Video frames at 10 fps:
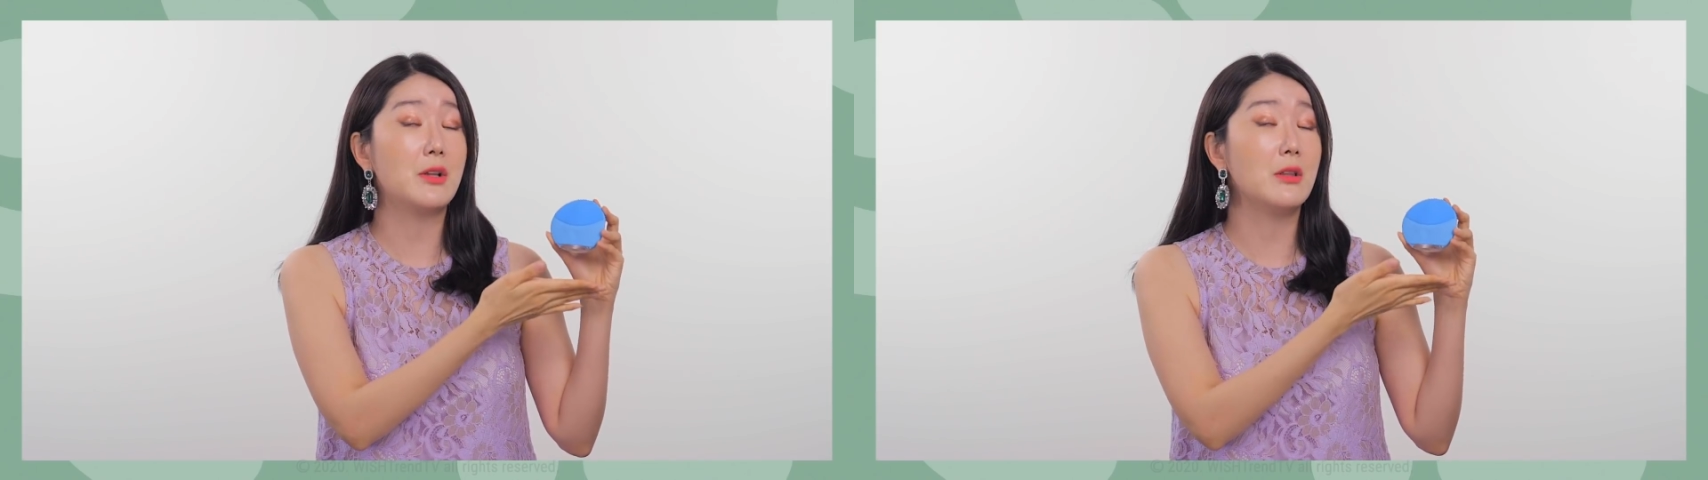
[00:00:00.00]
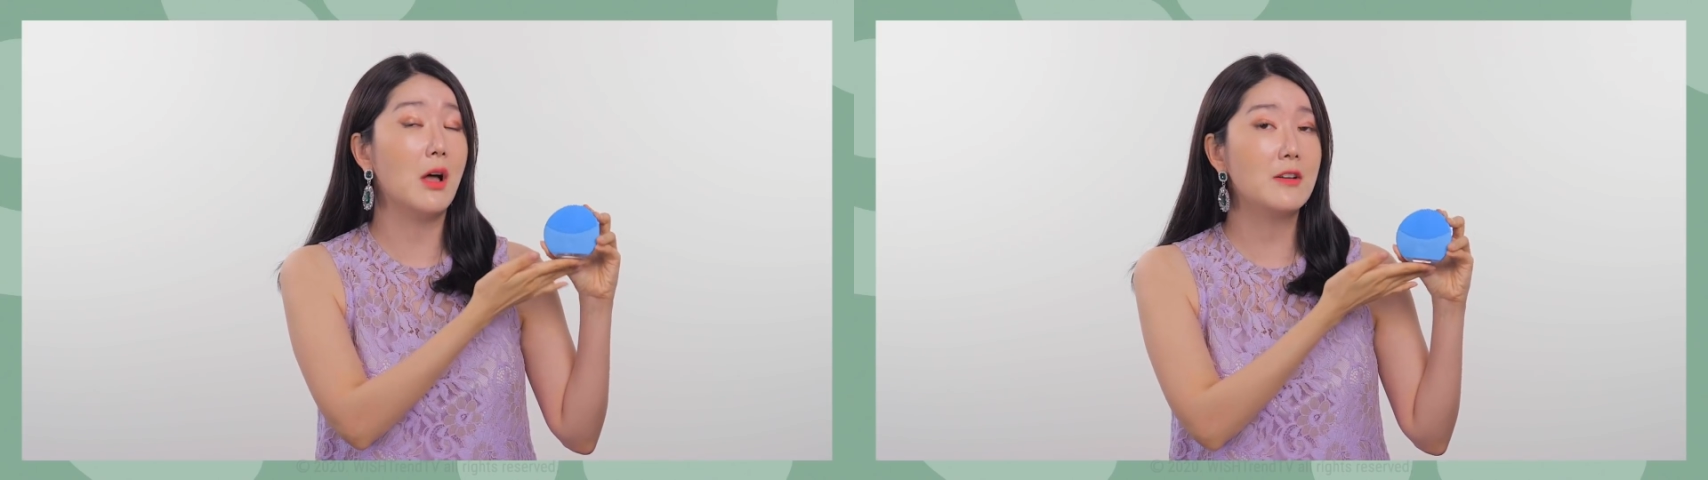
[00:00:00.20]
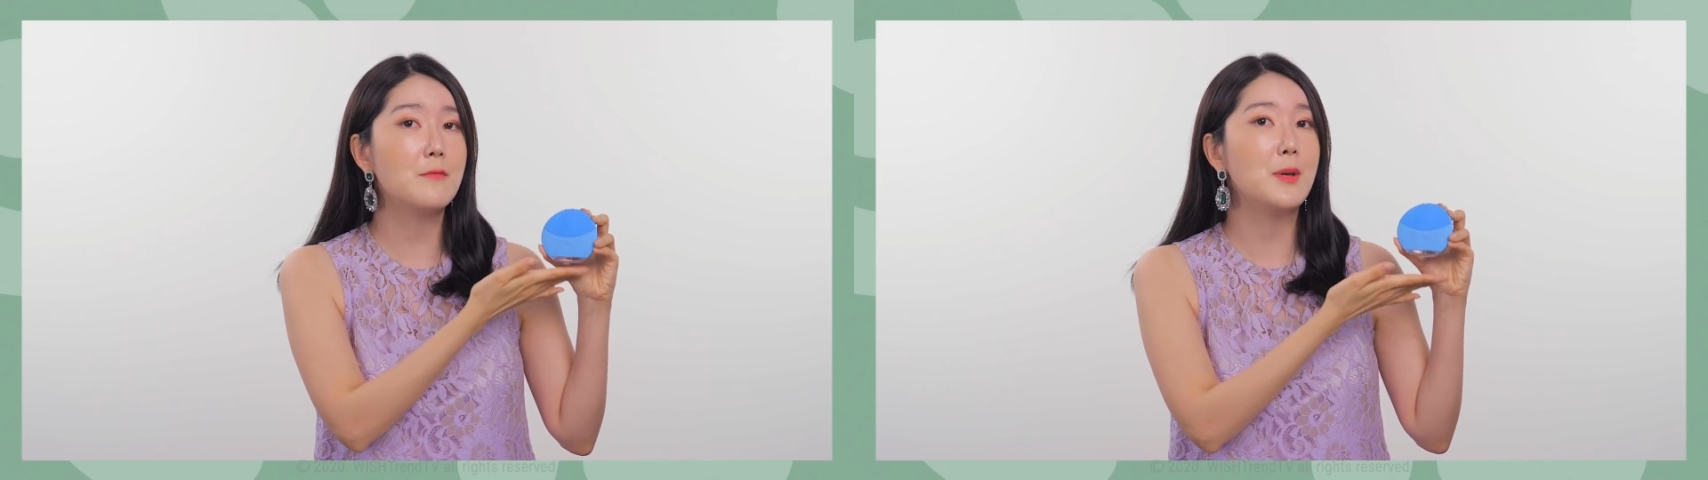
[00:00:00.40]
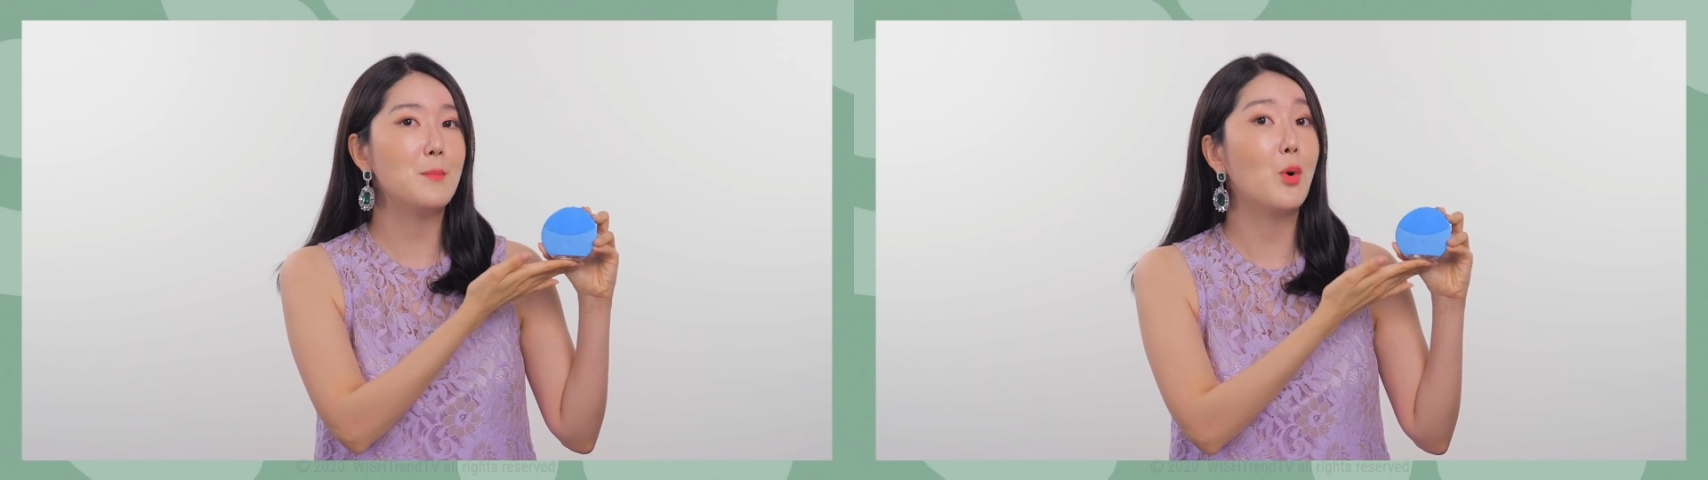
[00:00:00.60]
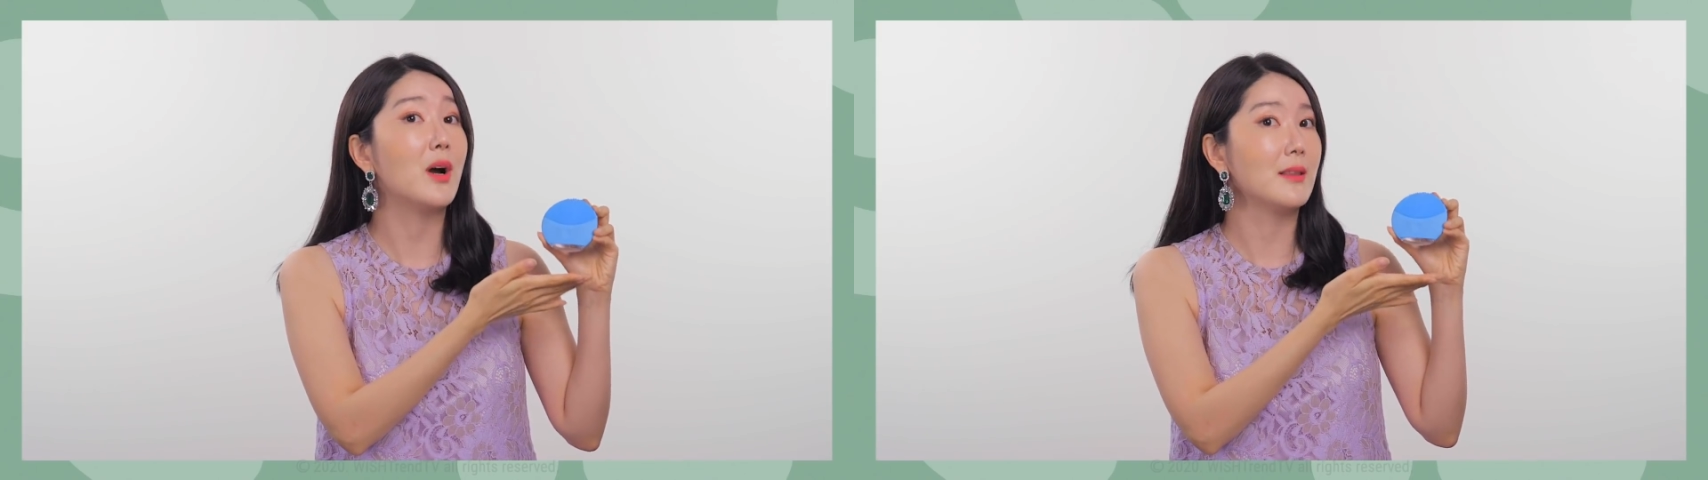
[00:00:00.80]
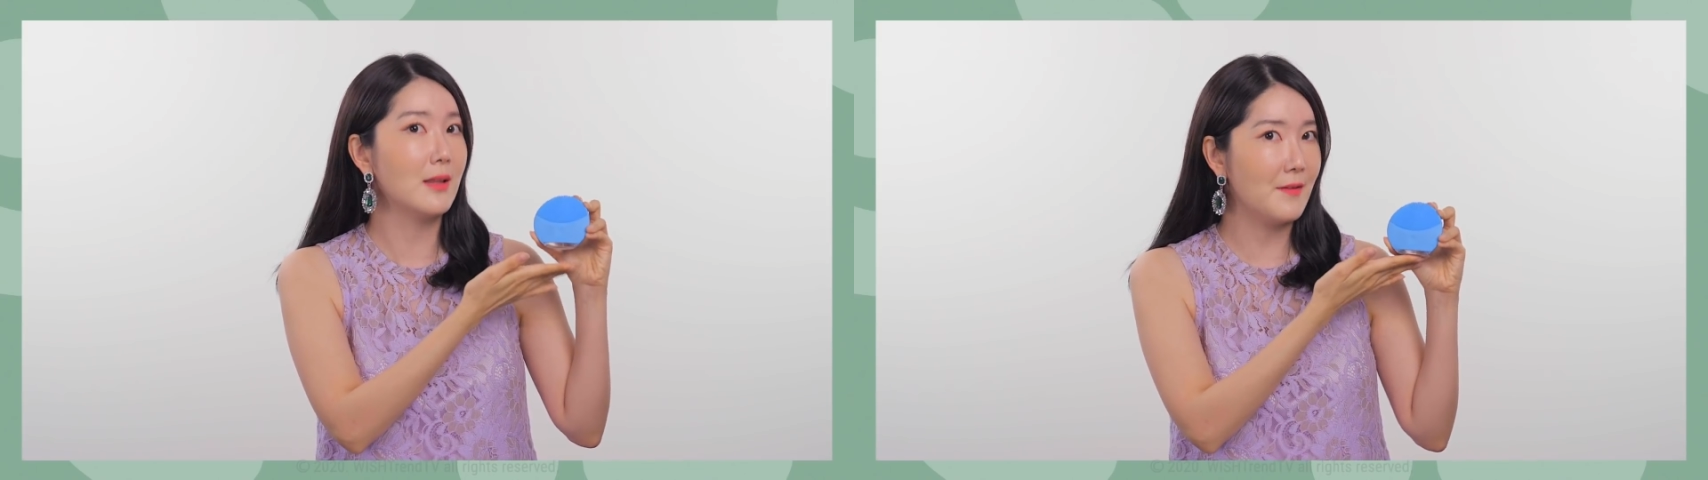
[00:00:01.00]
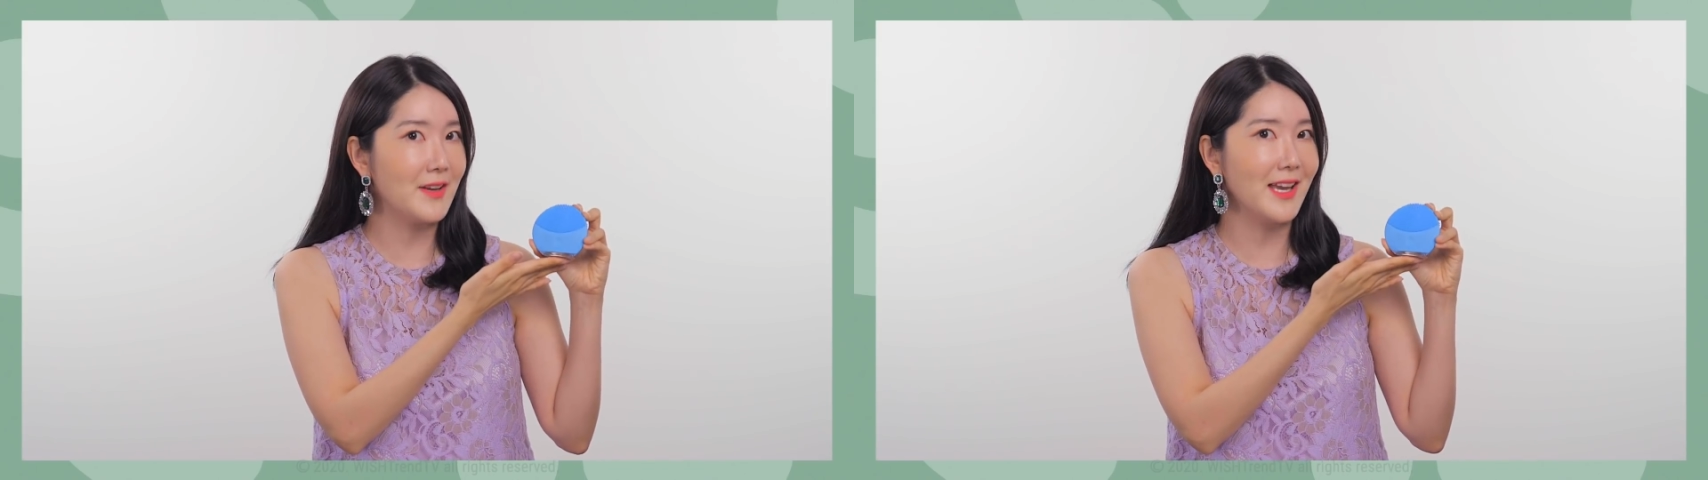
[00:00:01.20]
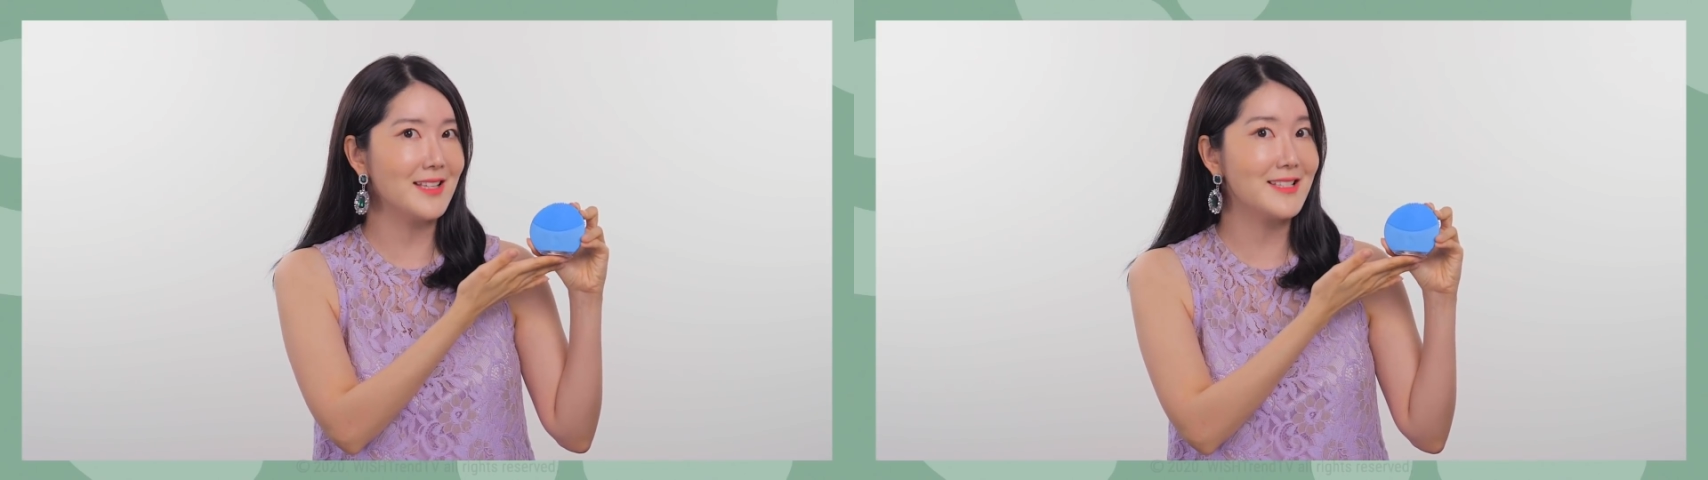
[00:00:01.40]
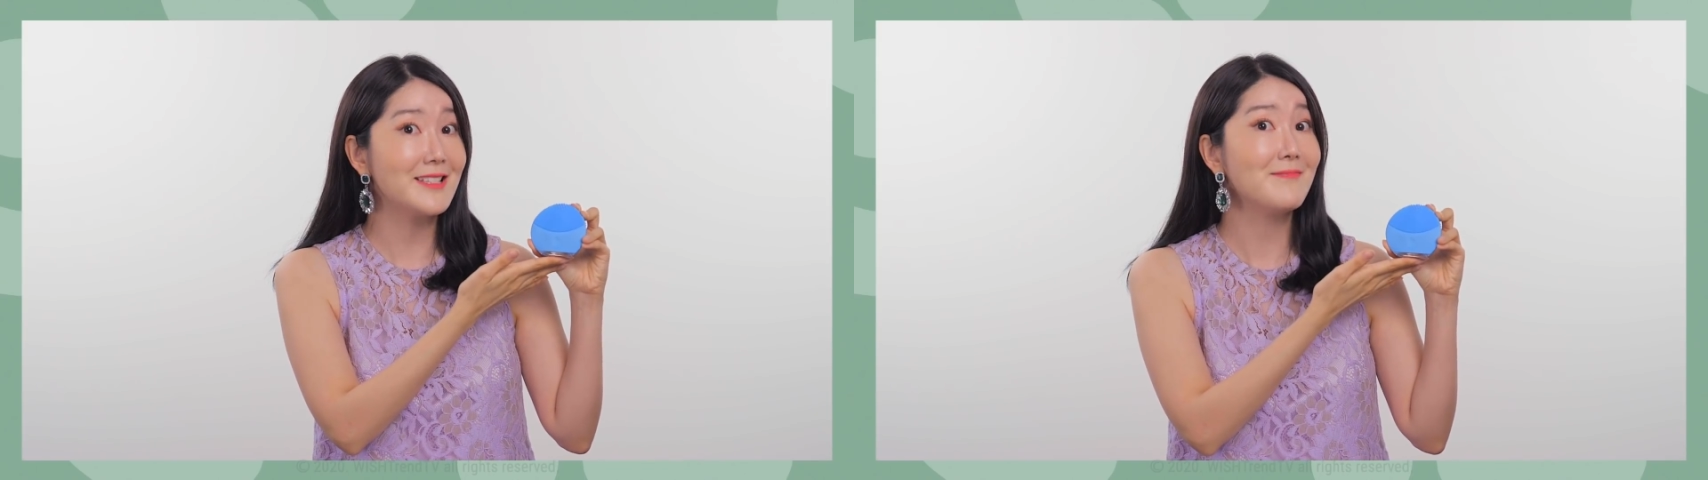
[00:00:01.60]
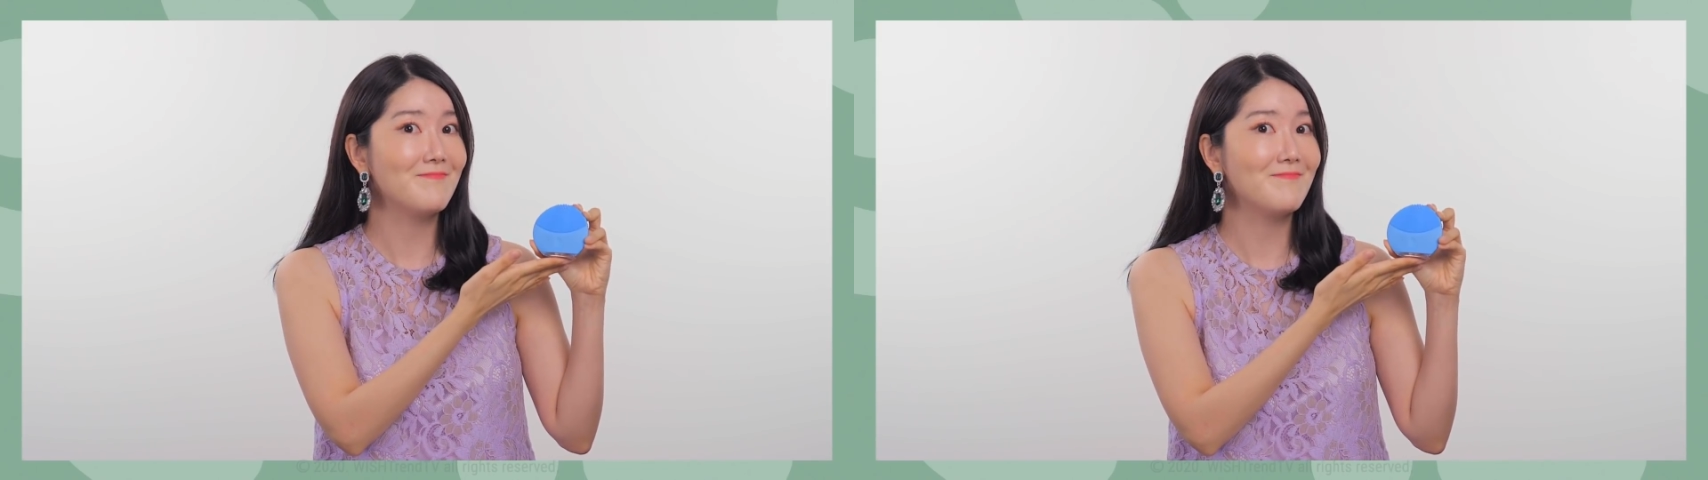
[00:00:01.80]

and a lot of people are loving it.